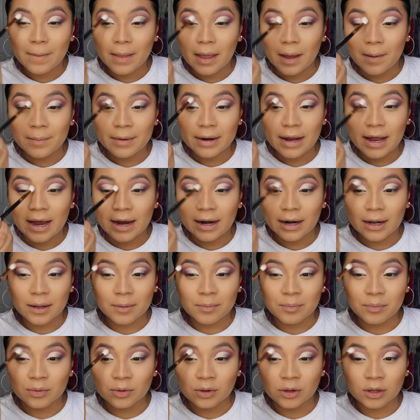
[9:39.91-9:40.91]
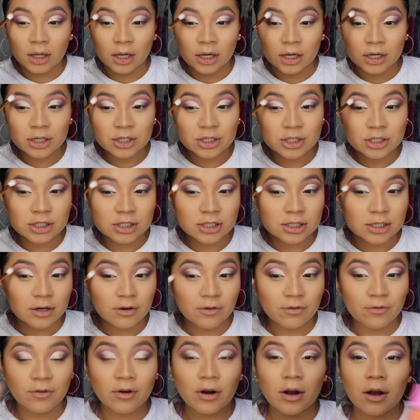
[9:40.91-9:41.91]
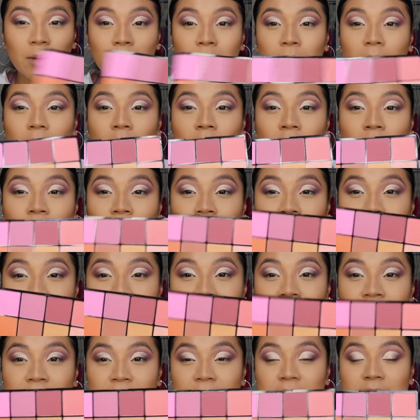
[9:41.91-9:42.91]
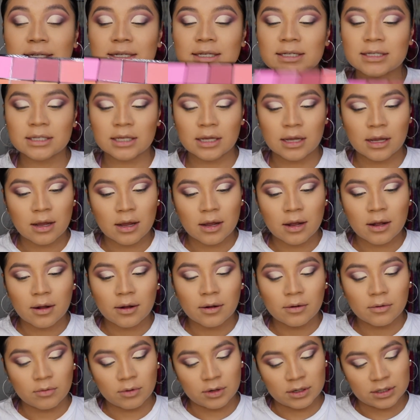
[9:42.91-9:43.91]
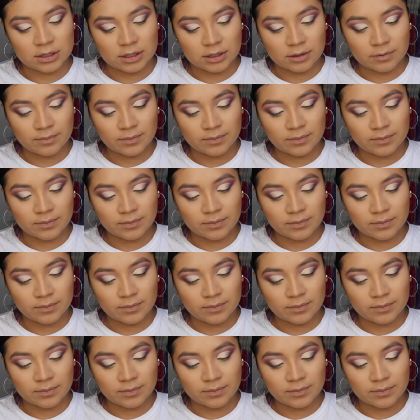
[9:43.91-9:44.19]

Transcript: I'm gonna add a blush from our NYX, what is it,